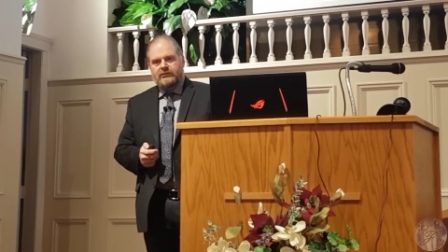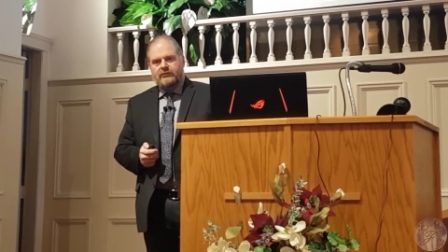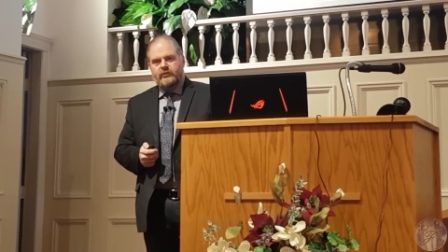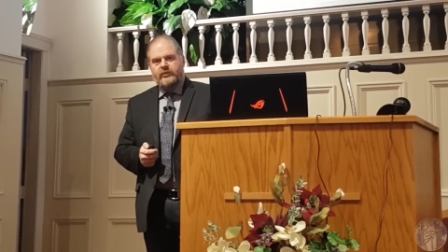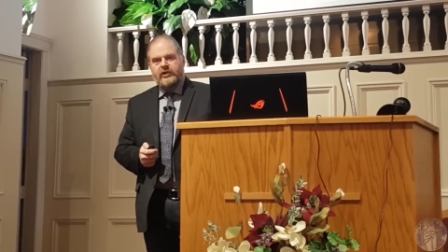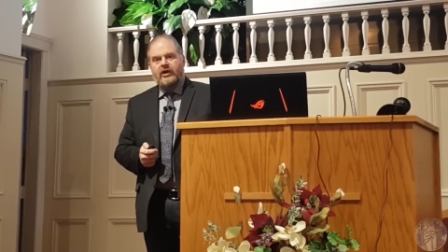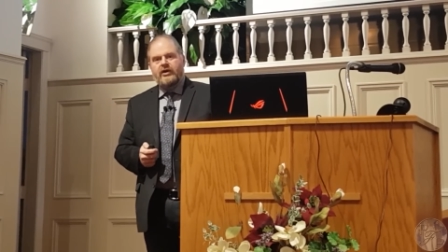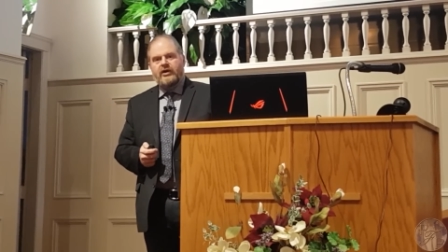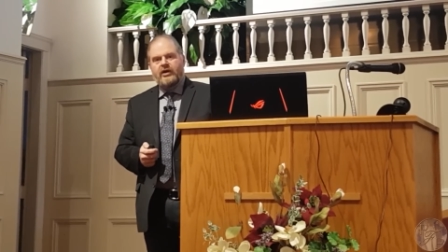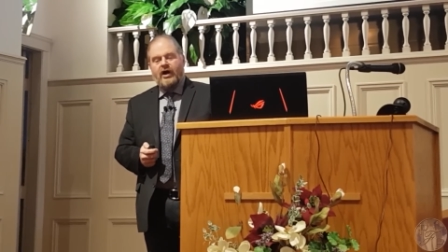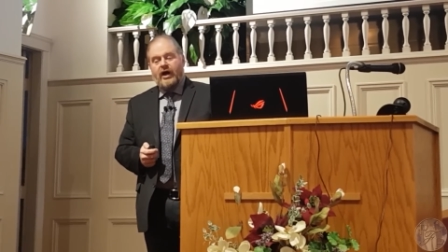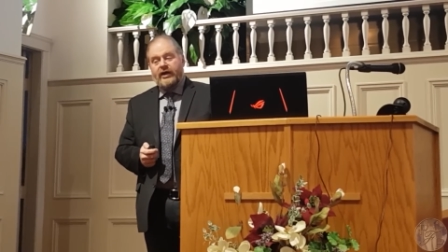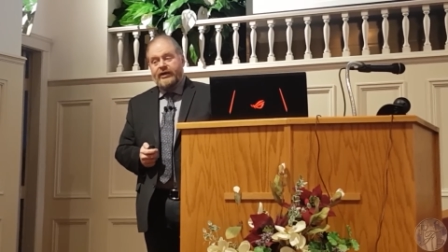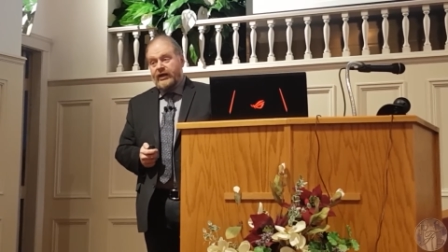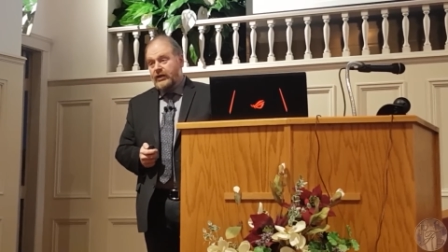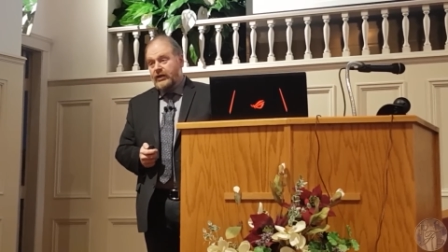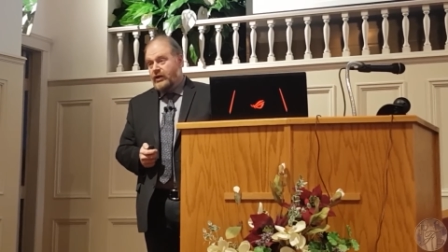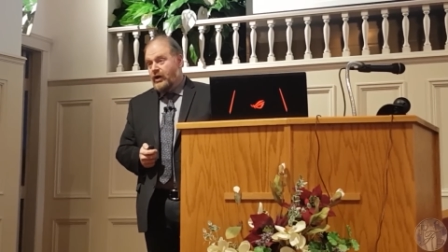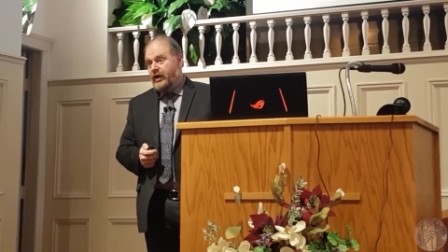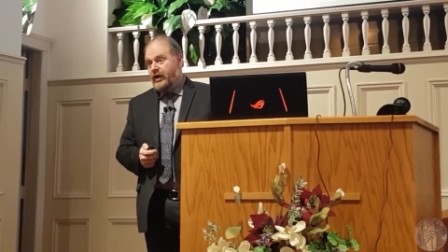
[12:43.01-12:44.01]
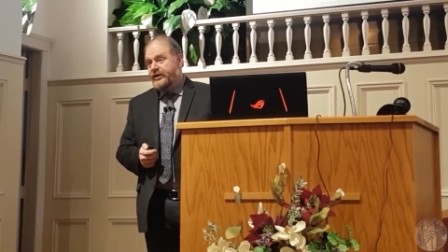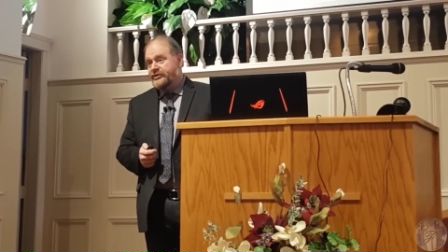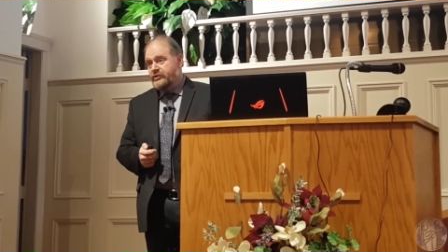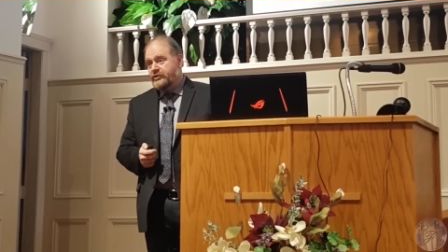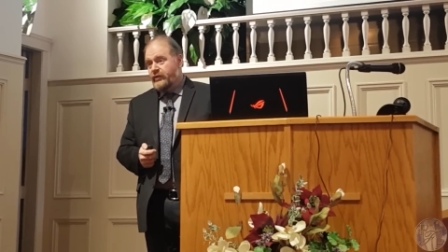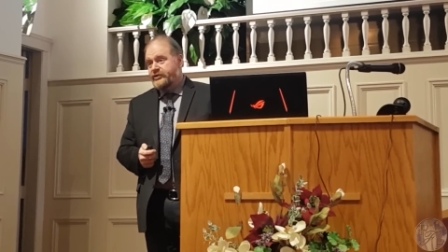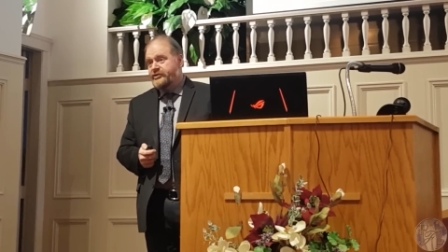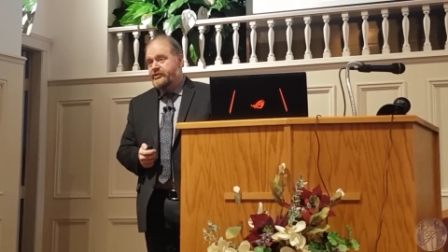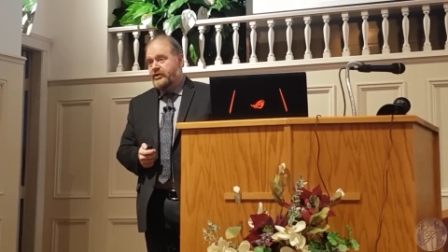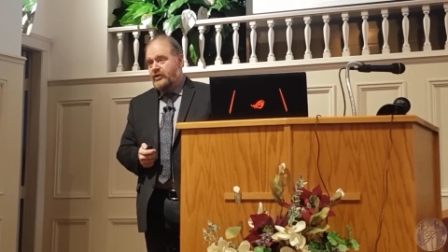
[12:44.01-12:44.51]
We are not, and God is
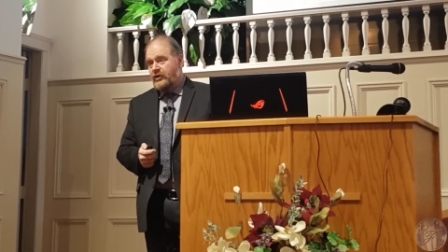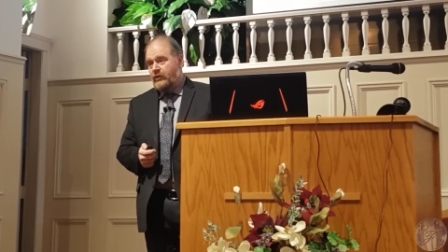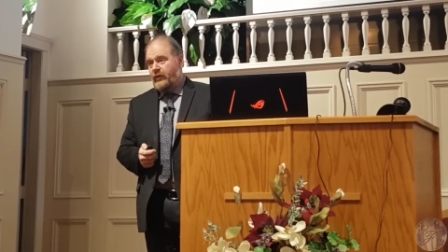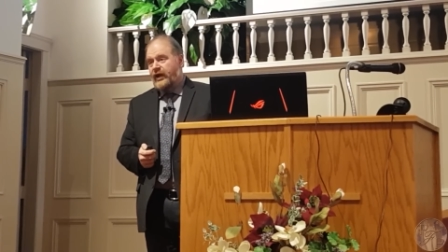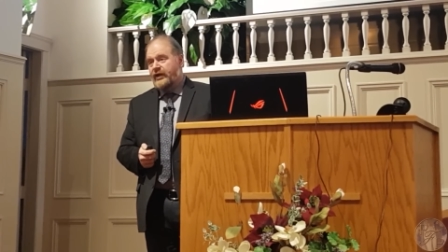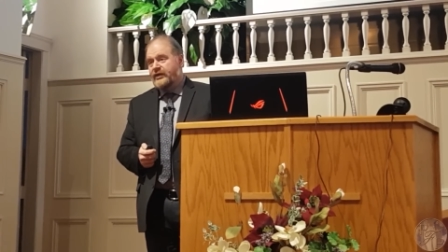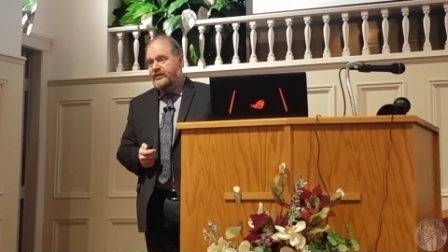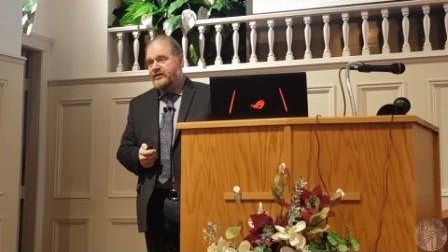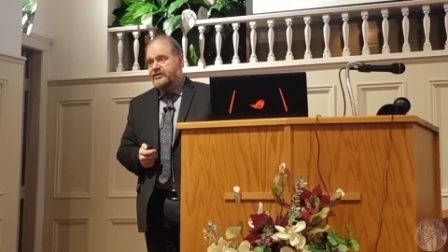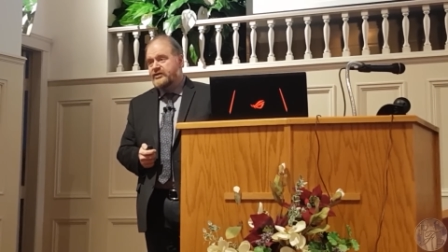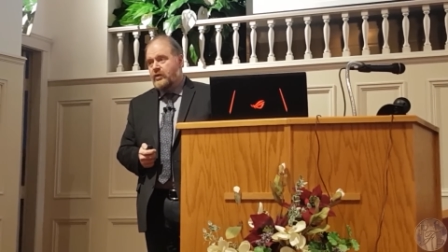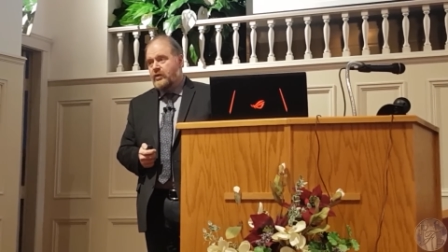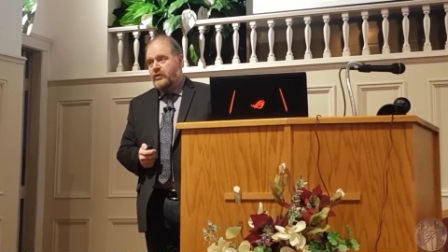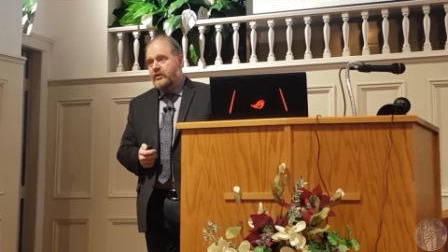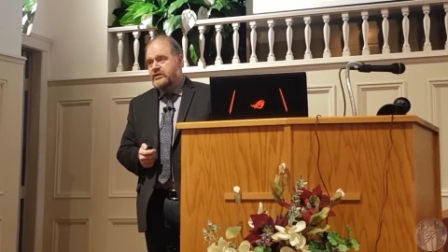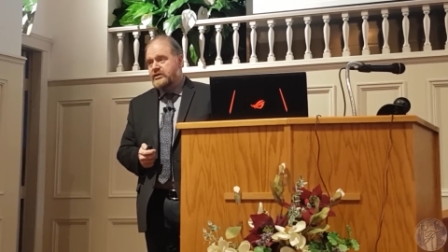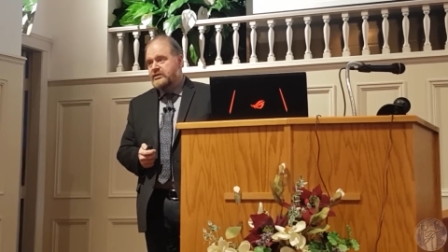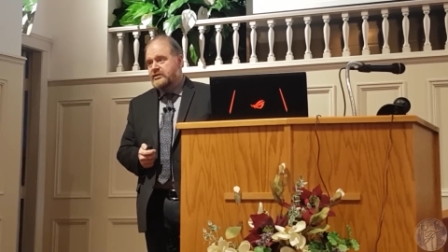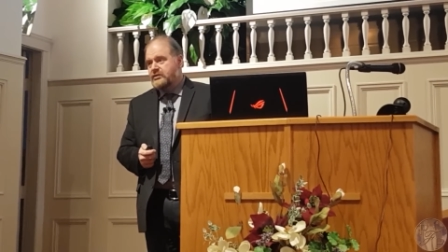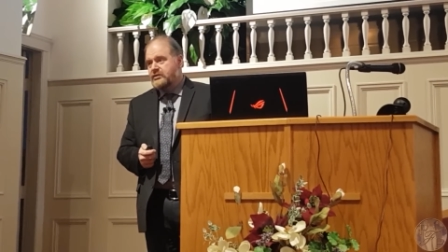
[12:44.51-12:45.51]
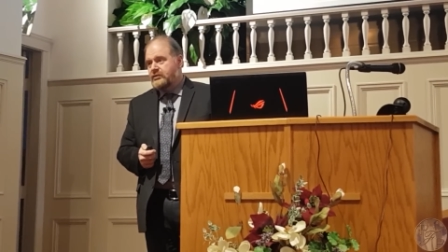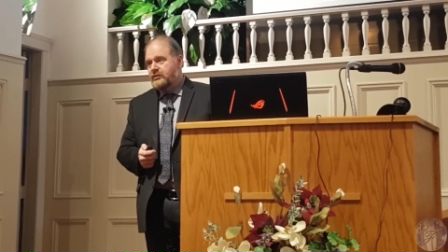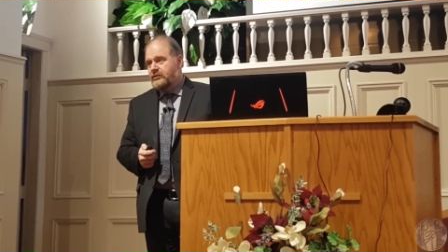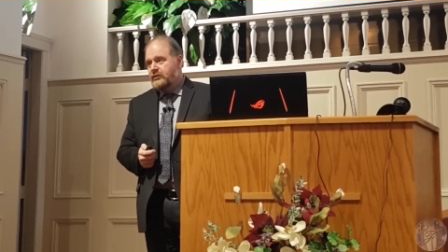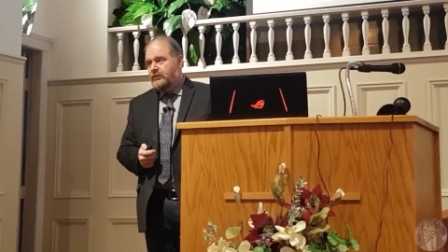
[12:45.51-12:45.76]
going to correct this course.